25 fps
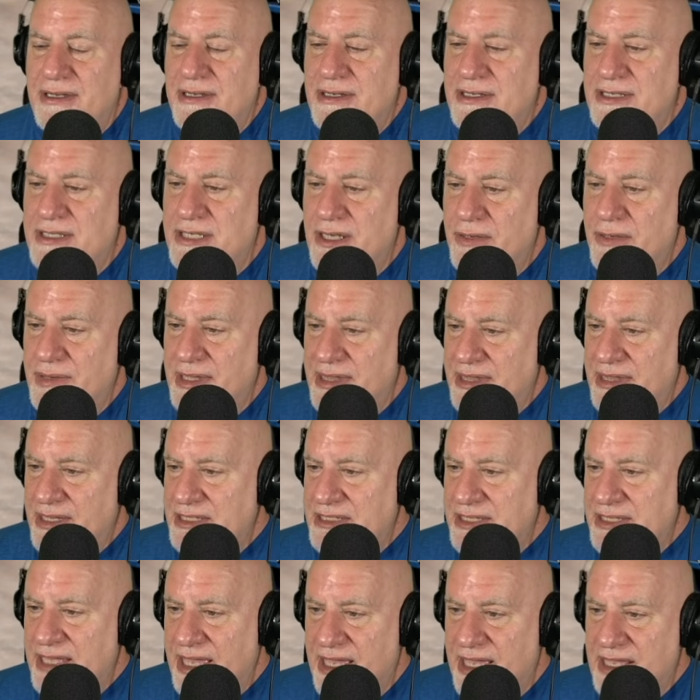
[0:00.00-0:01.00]
So in this
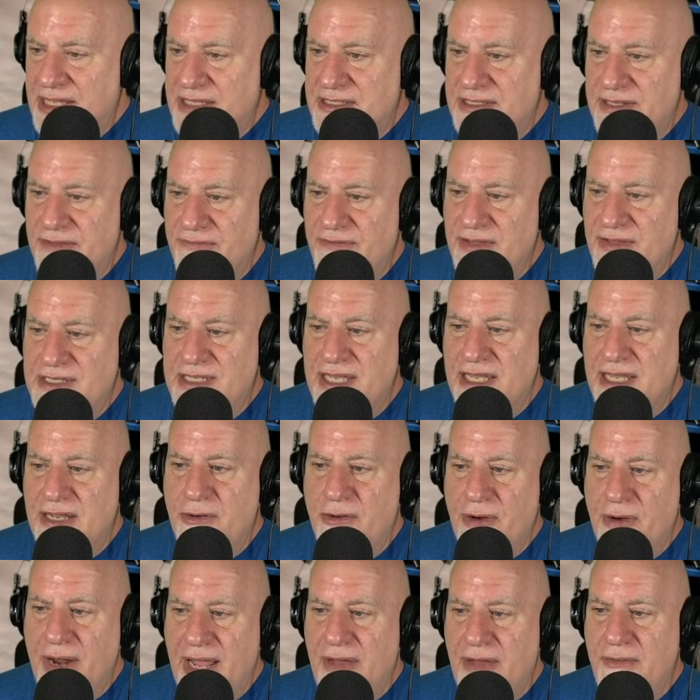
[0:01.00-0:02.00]
case, if it's a
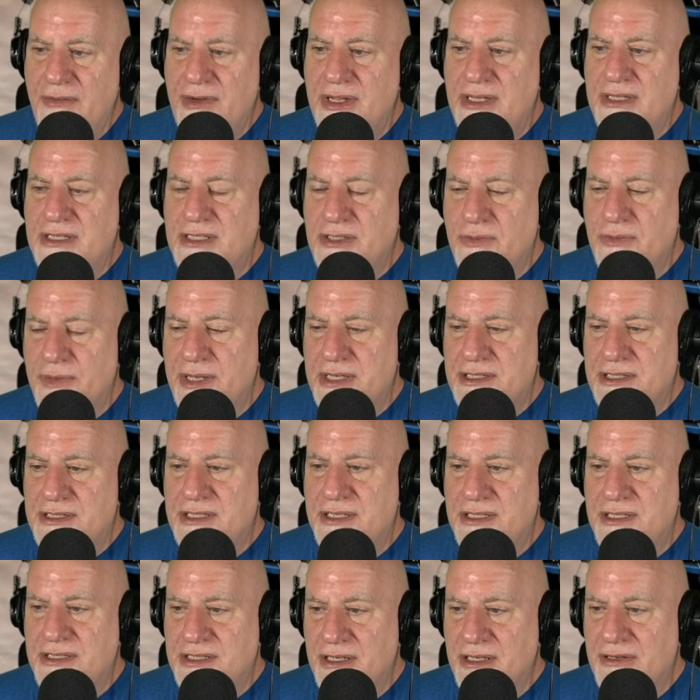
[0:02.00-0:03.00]
ground switched
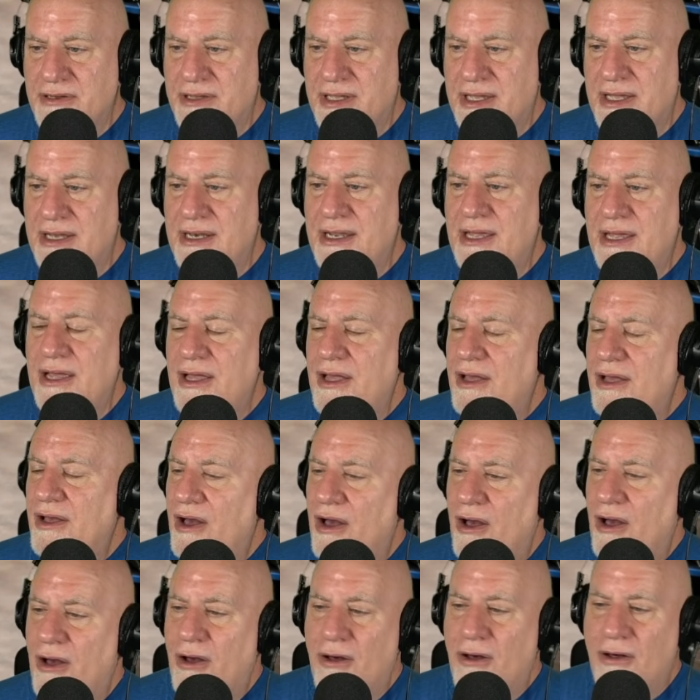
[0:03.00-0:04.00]
circuit,
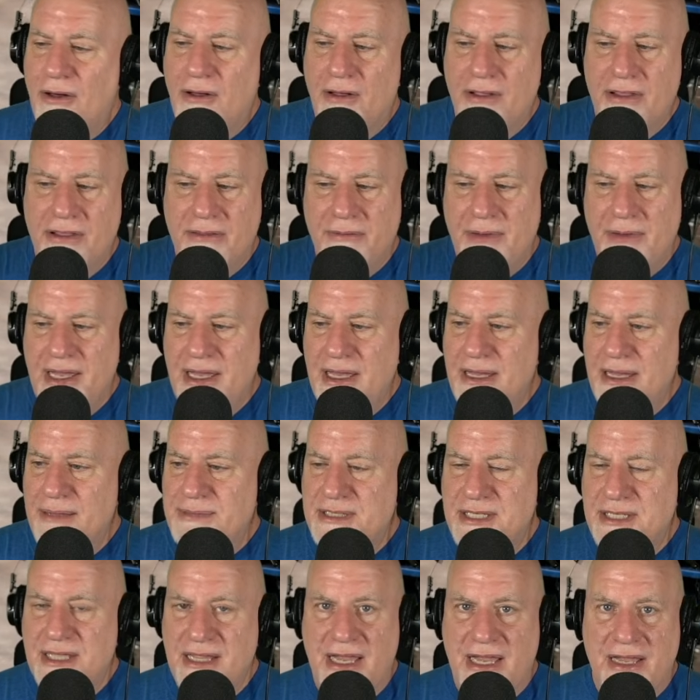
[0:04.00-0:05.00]
all the way up
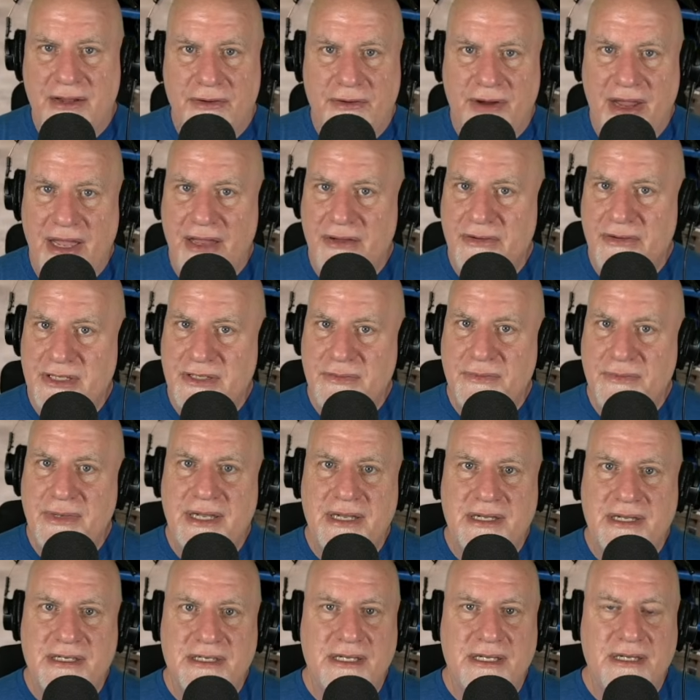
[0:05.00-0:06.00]
to that ground
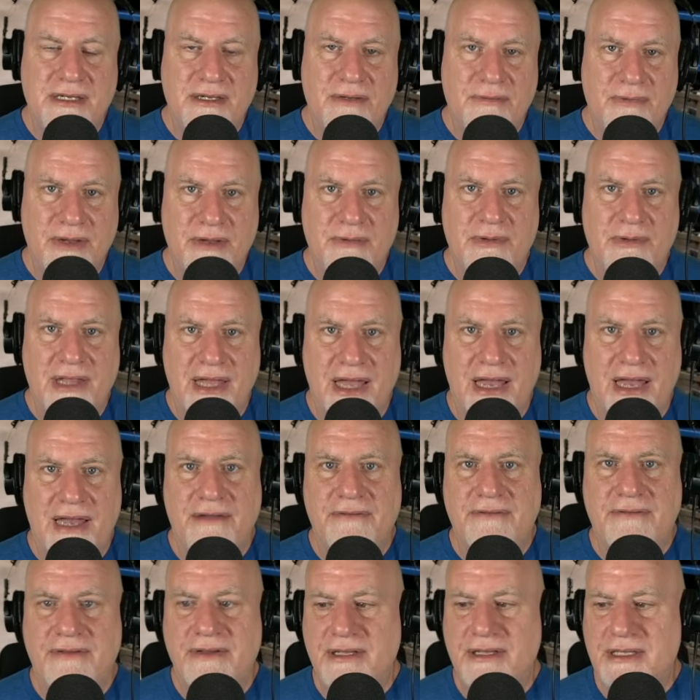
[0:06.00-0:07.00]
switch, we will
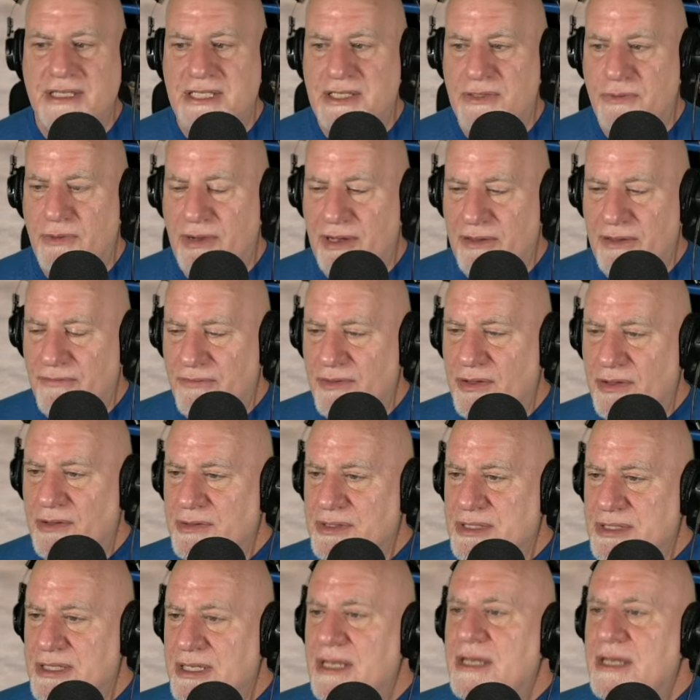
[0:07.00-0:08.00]
have 12
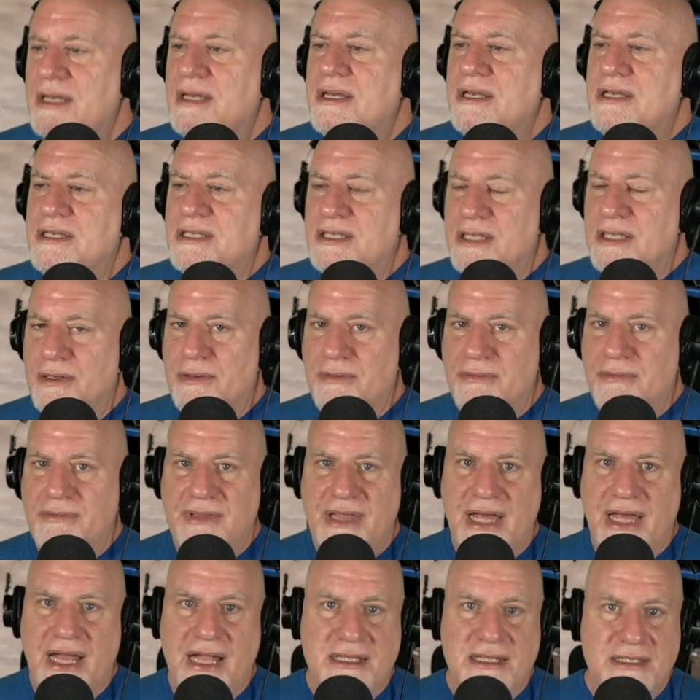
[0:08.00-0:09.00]
volts. So
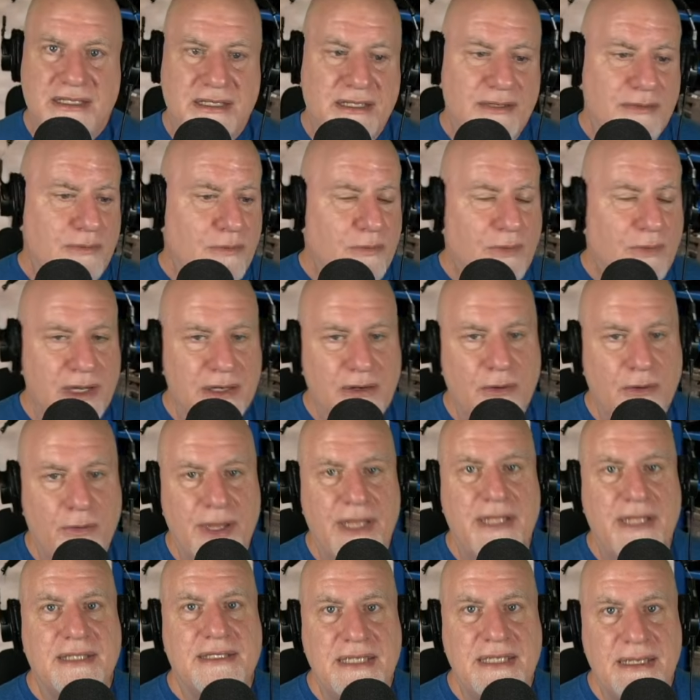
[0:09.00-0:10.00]
that's one
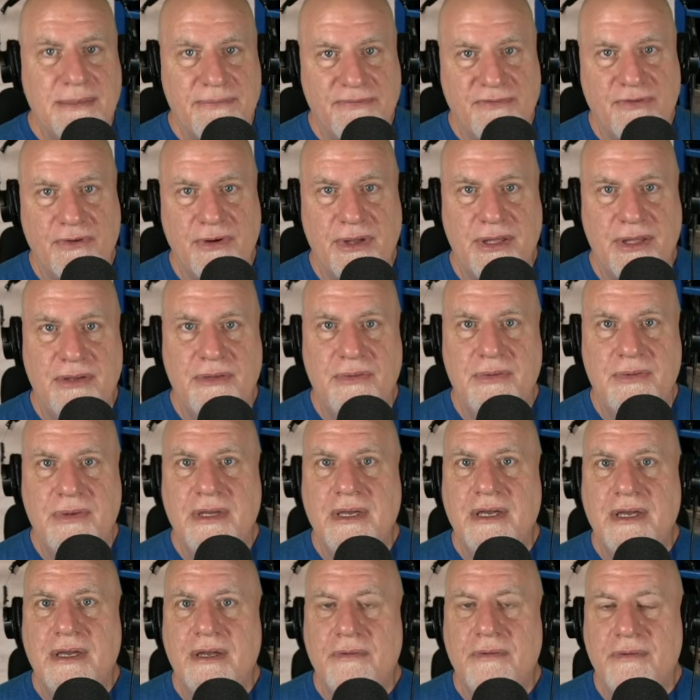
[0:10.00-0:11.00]
quick tip for you
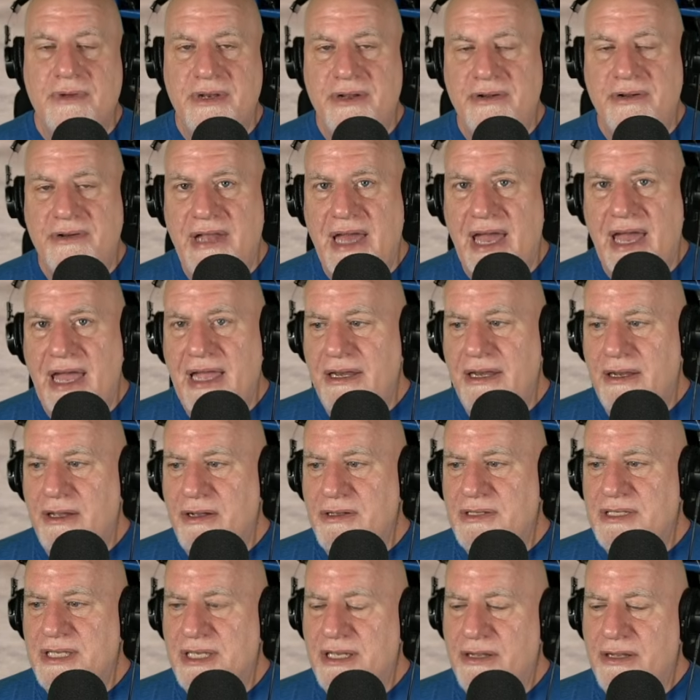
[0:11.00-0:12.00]
when you're
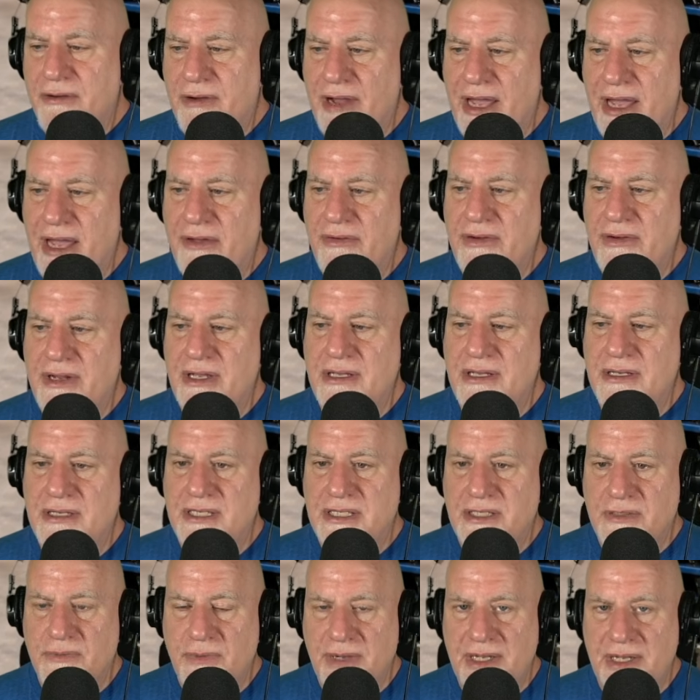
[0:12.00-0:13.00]
diagnosing ground
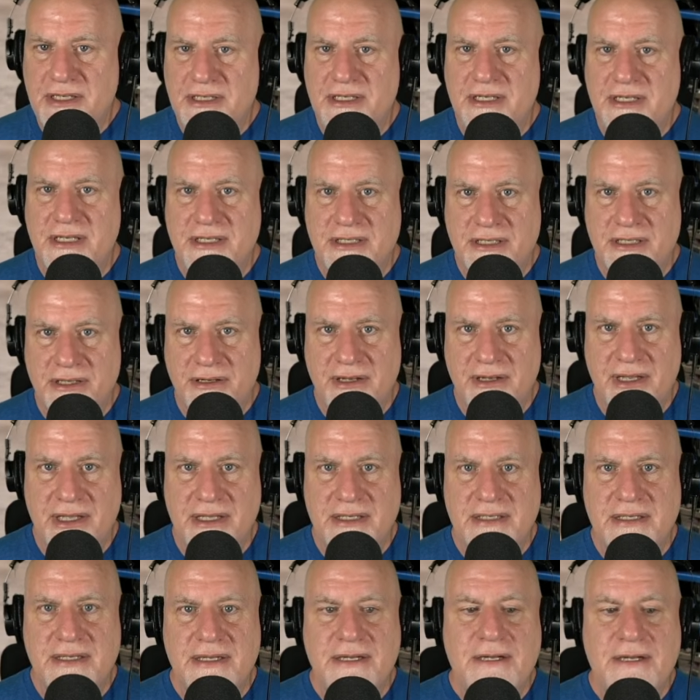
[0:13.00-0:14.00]
switched
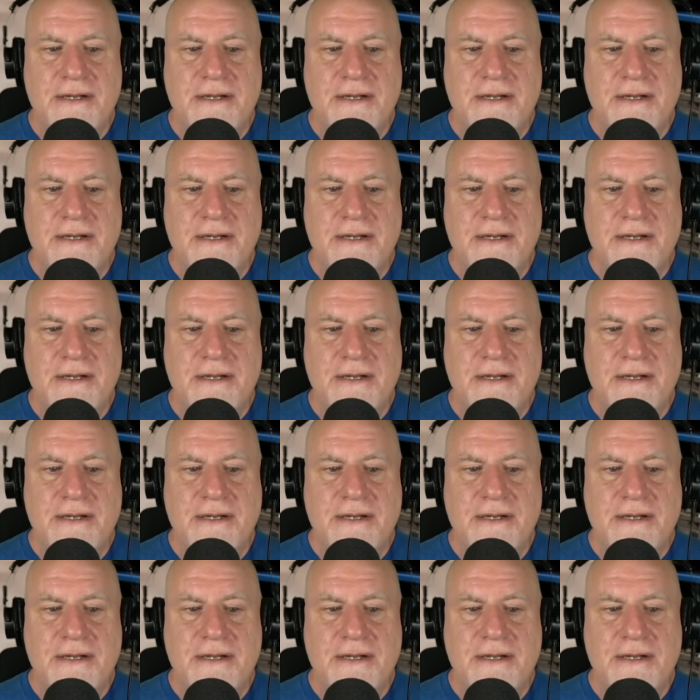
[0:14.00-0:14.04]
circuits.